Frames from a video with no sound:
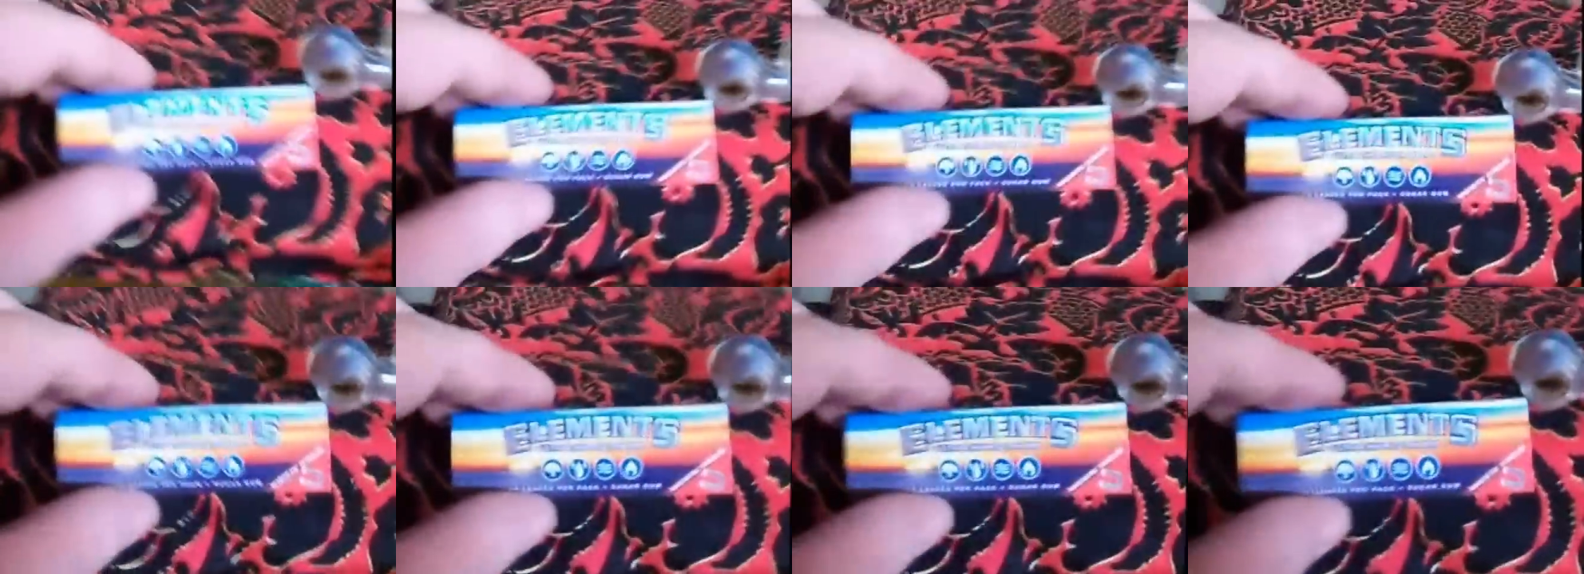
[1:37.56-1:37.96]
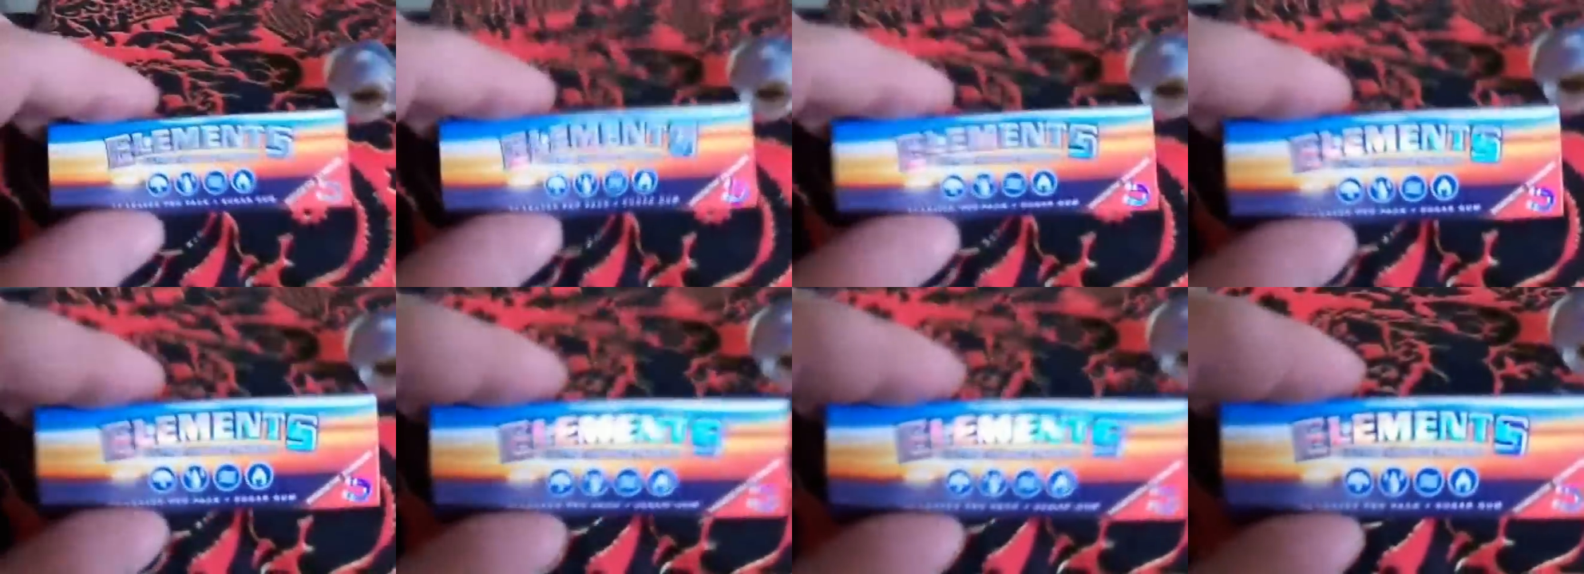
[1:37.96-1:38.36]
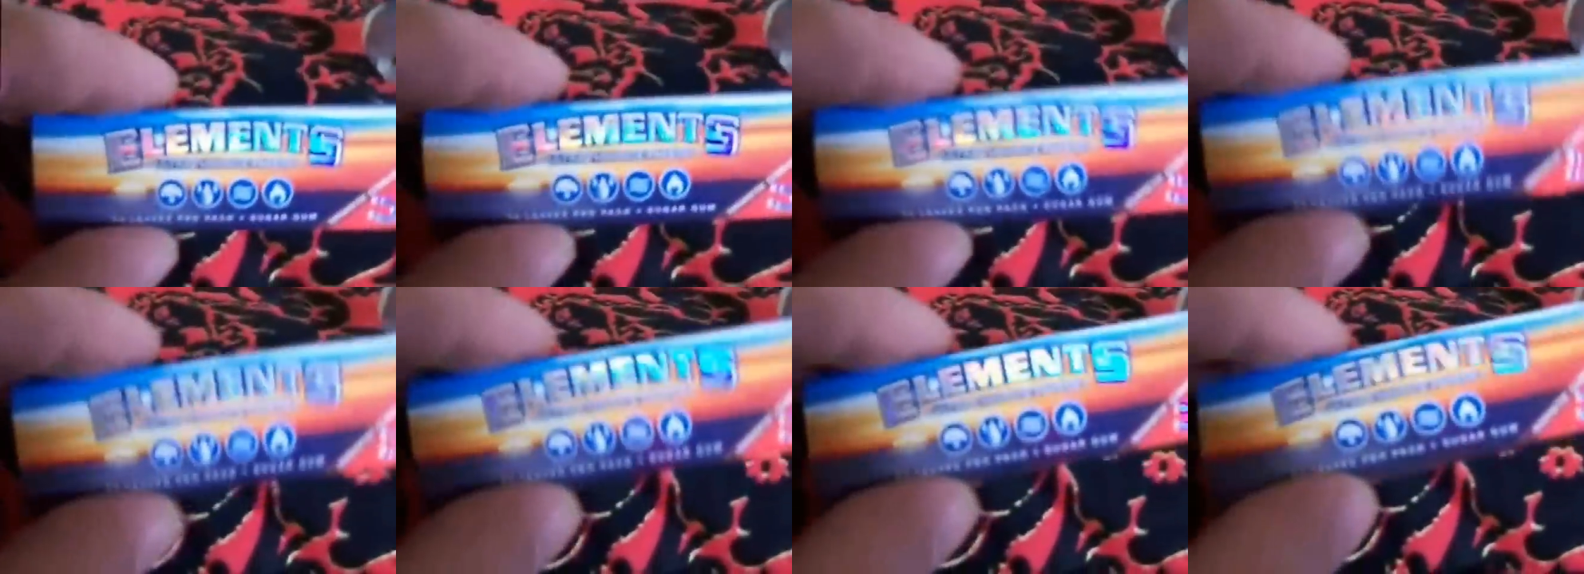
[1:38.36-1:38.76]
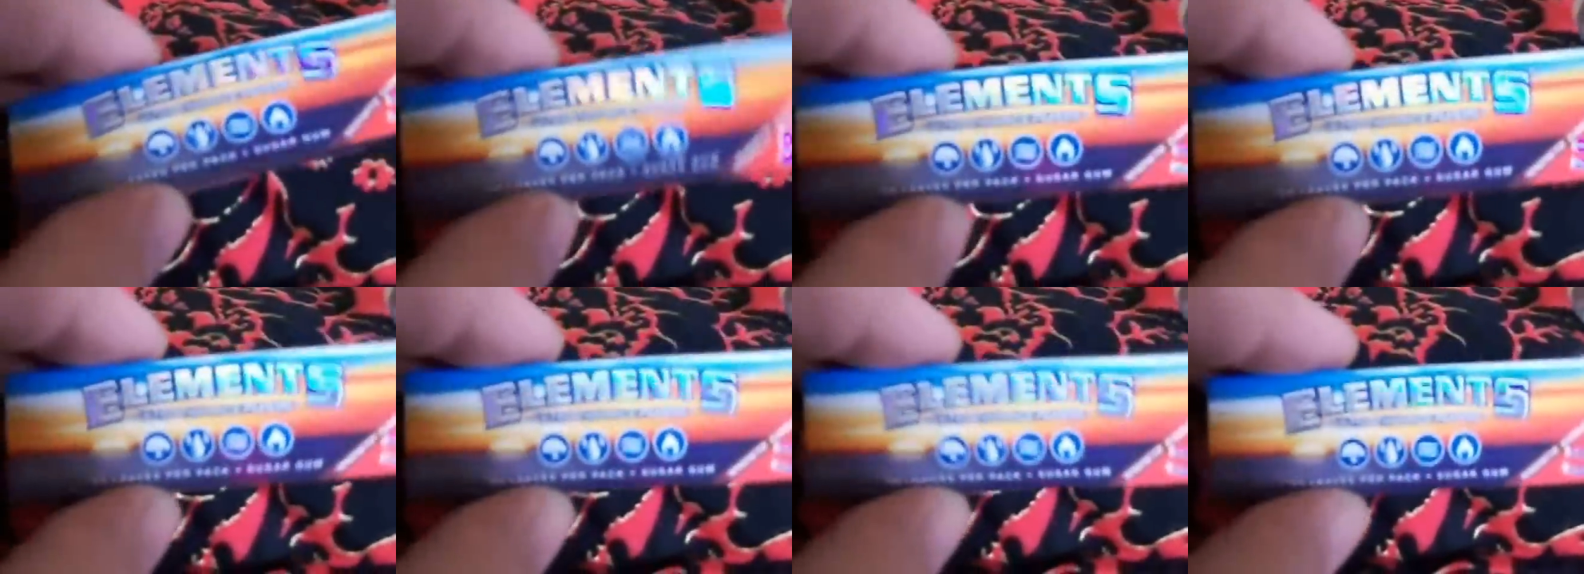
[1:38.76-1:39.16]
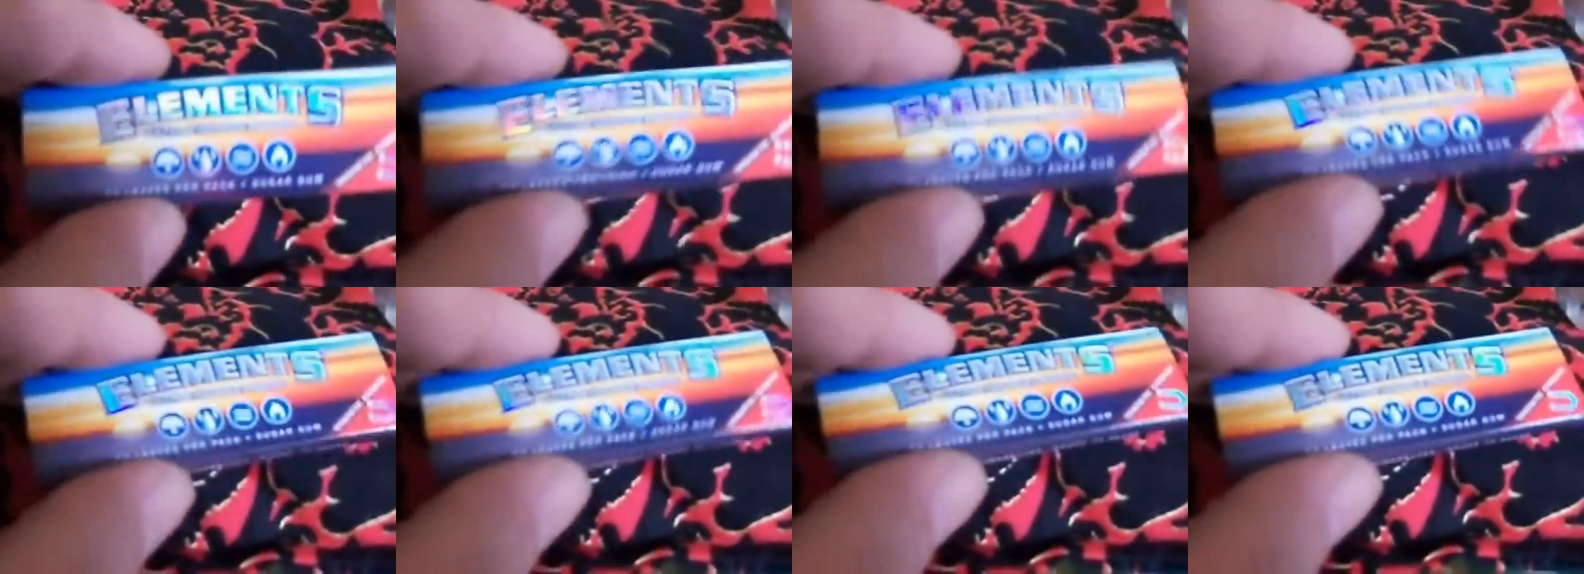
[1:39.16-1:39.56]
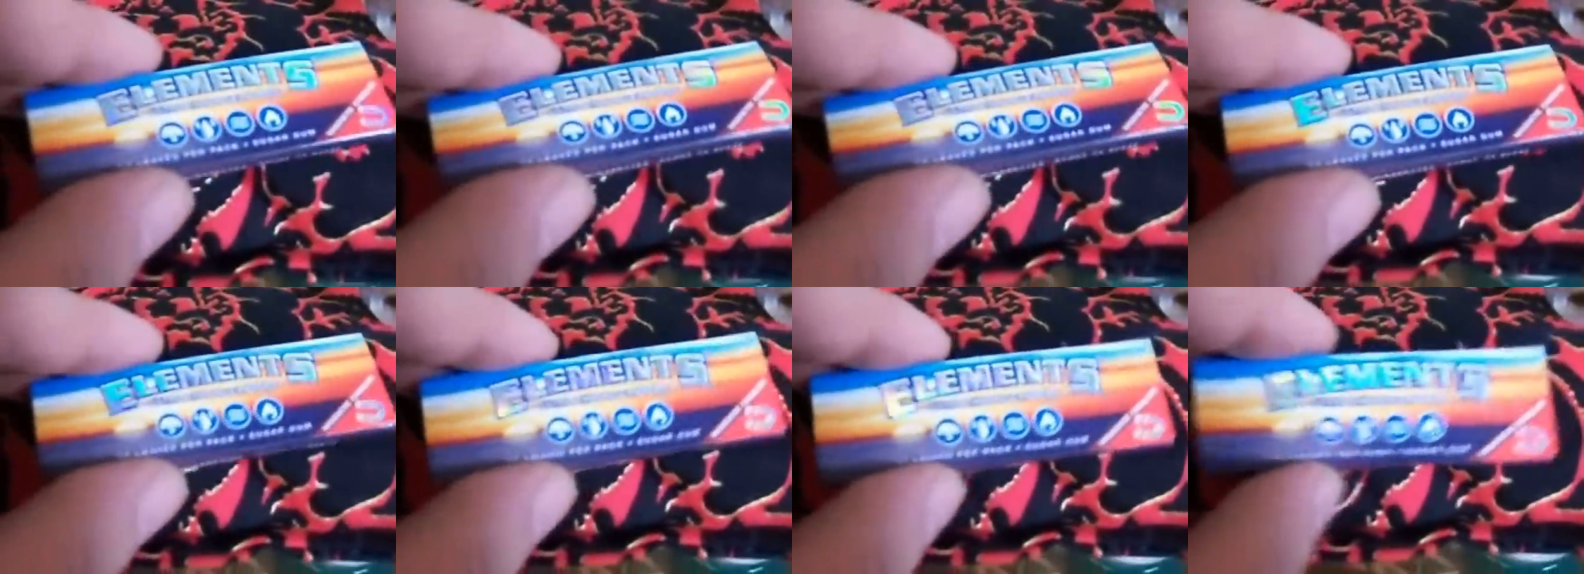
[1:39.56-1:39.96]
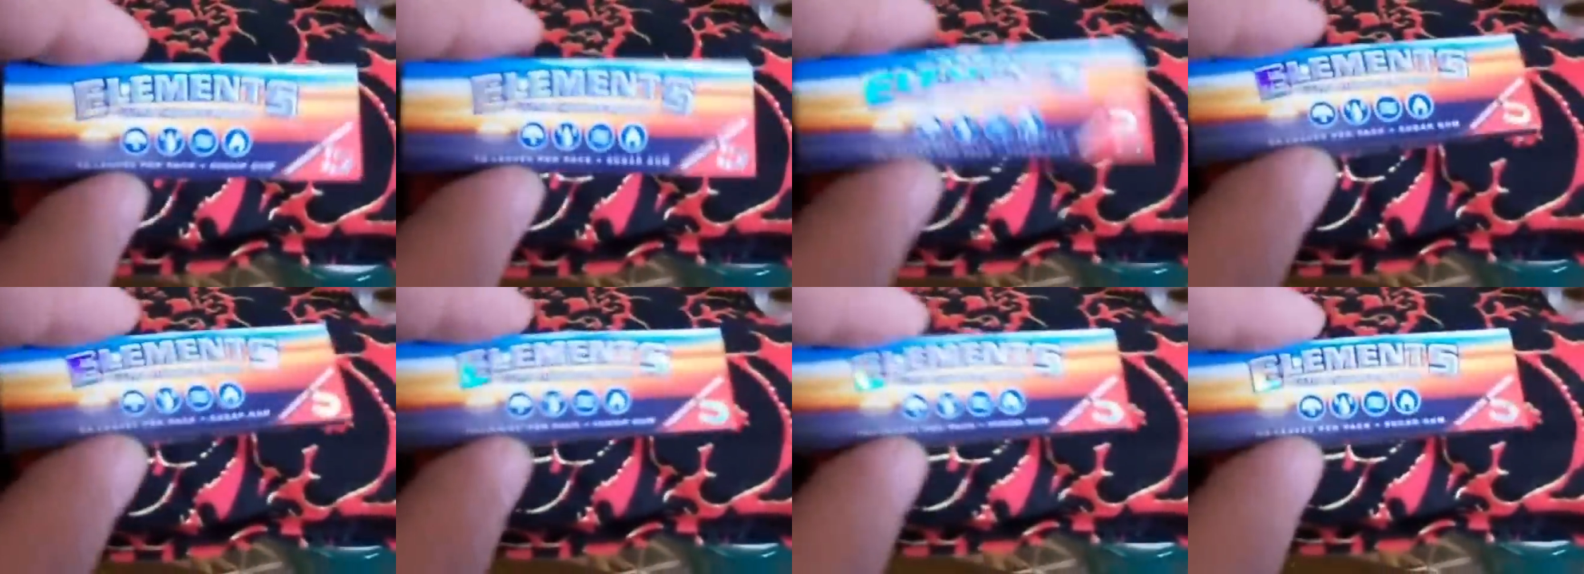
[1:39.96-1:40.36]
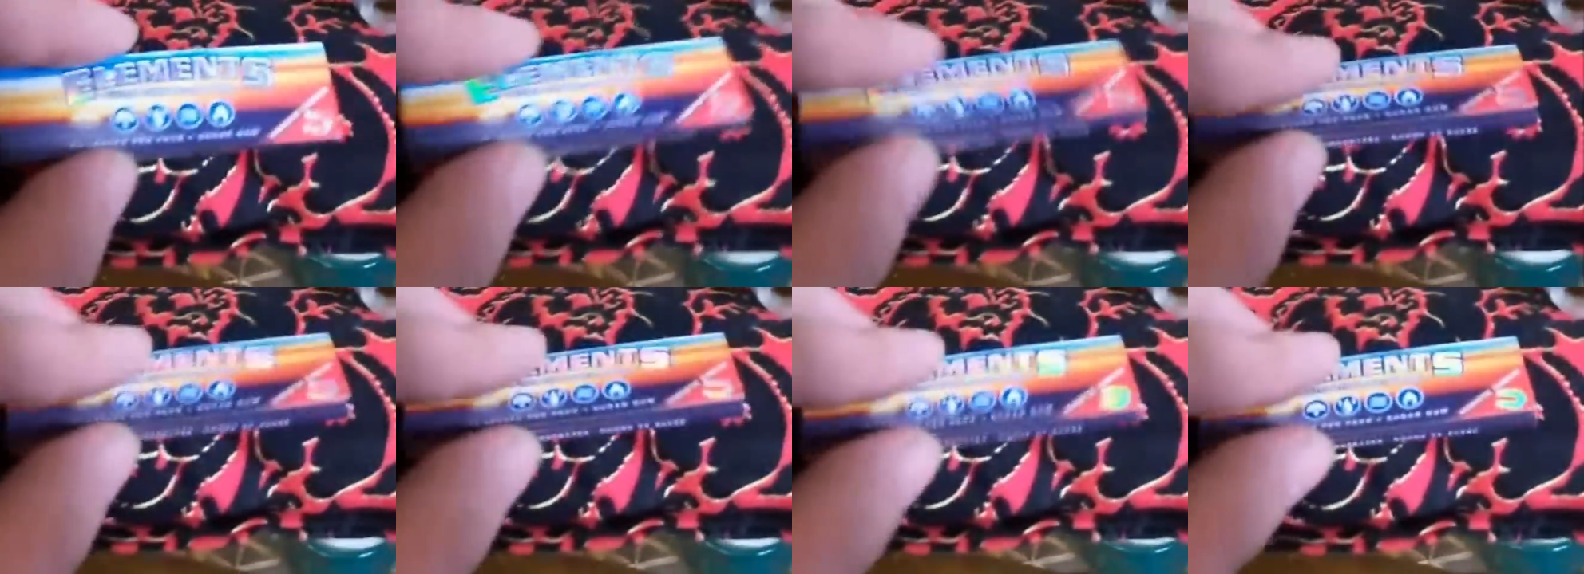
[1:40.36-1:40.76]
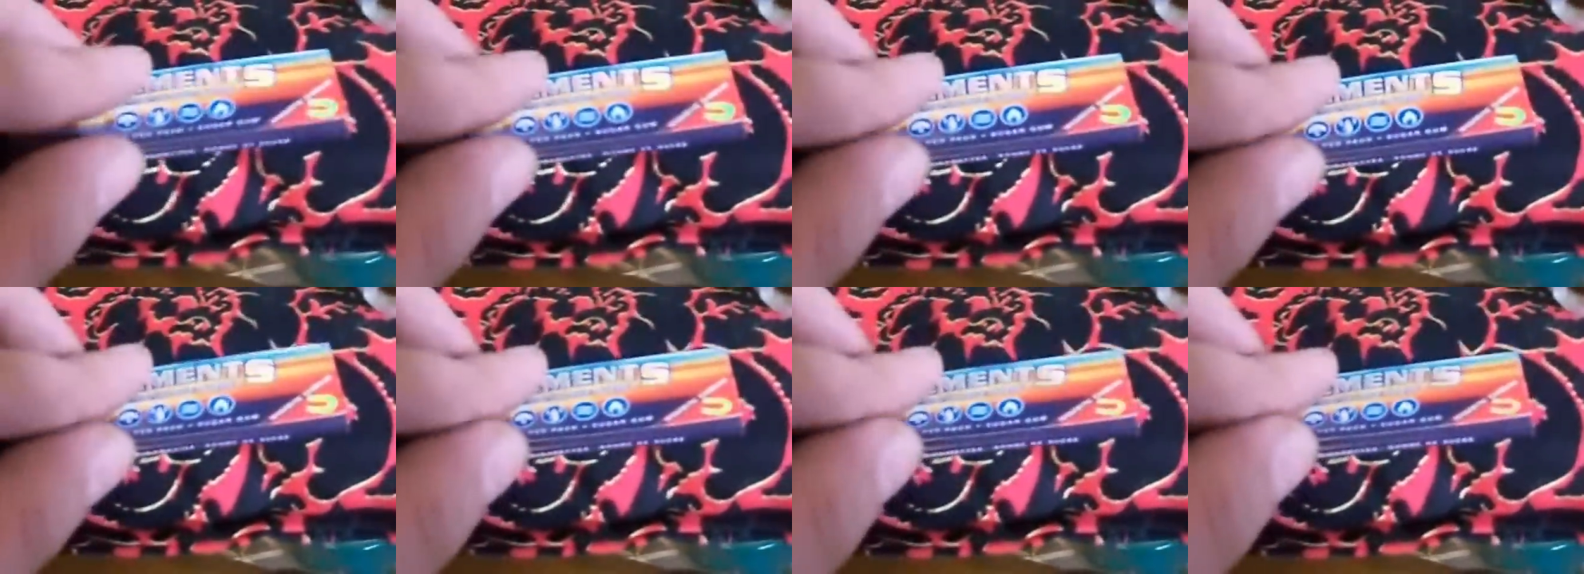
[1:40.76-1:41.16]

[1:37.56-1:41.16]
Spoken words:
Nobody's mouth can be seen.